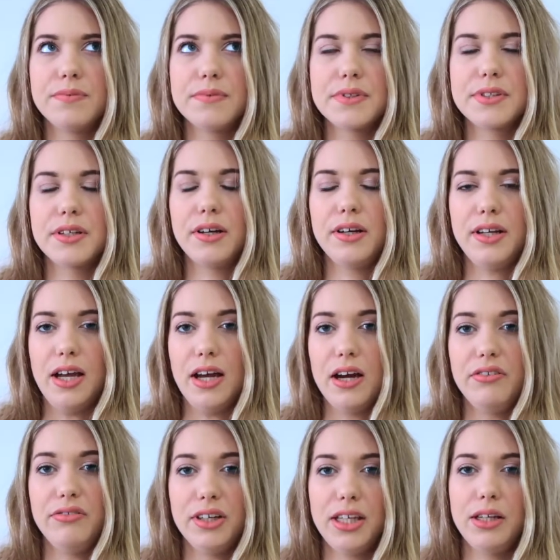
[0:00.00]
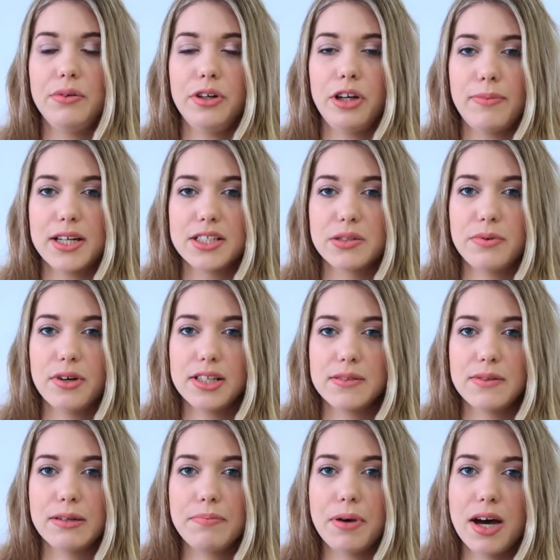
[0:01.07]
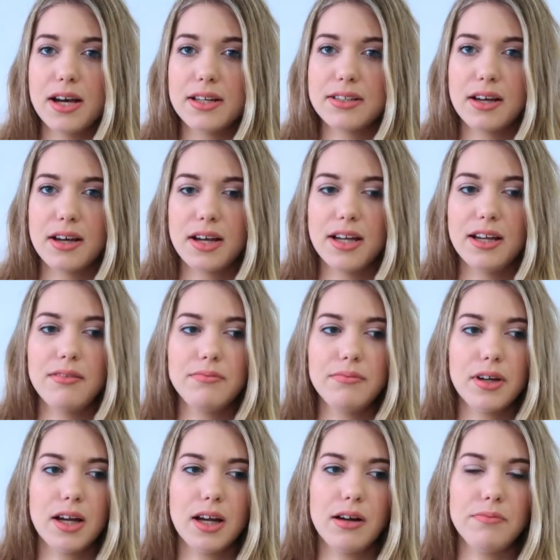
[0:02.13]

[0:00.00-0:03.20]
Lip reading: So yeah, I really want to go back to work, something part-time.